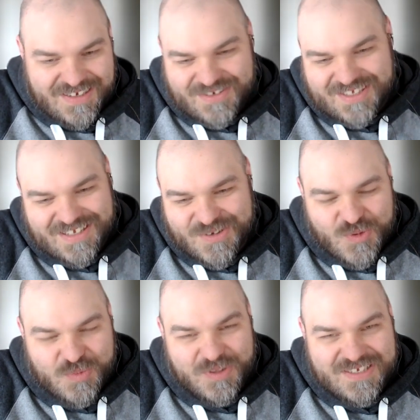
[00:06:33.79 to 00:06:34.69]
just like a
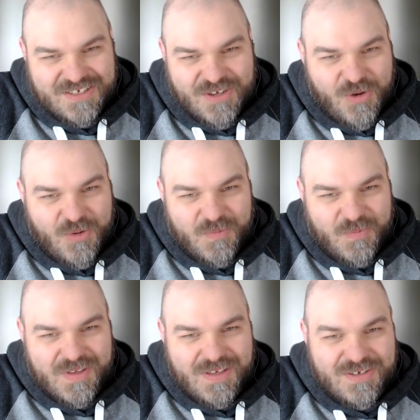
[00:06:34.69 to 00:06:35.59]
cool place to go
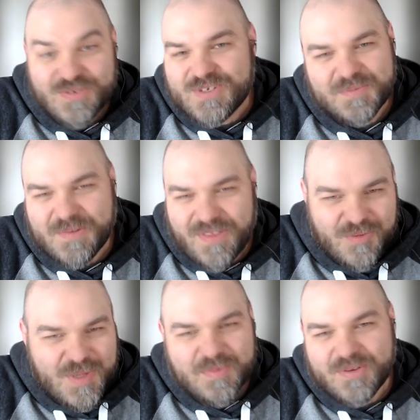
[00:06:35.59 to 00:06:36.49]
do something with
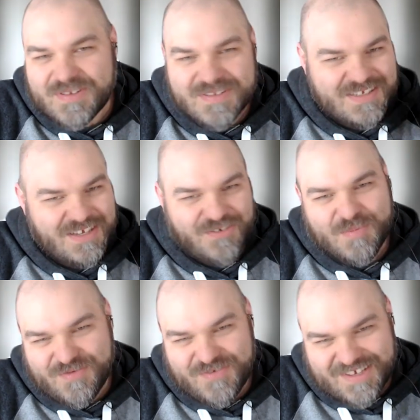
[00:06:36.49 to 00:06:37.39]
other people and see a great
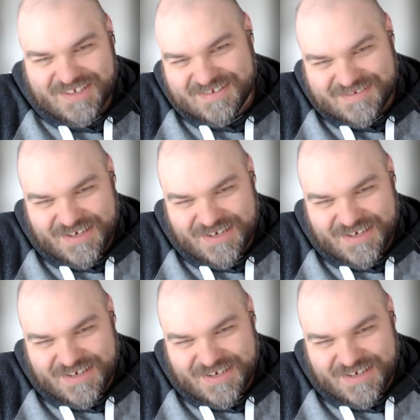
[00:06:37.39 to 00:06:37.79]
movie and